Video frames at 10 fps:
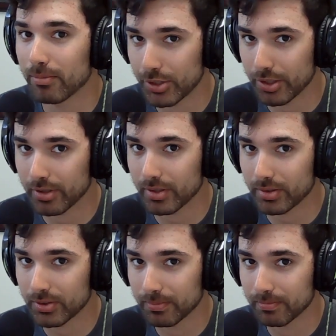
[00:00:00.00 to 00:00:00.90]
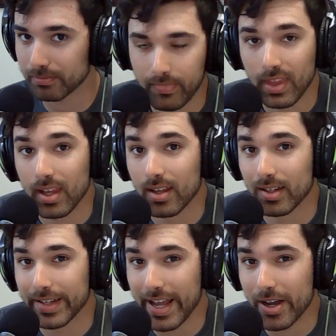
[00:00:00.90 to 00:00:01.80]
materials.
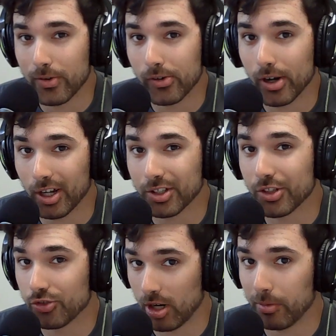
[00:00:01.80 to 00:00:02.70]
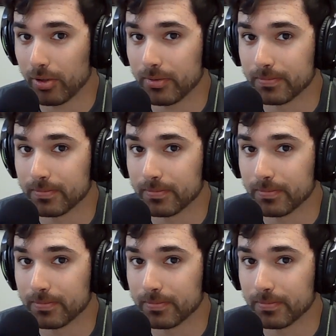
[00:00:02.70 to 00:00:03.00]
Now on to Dremel.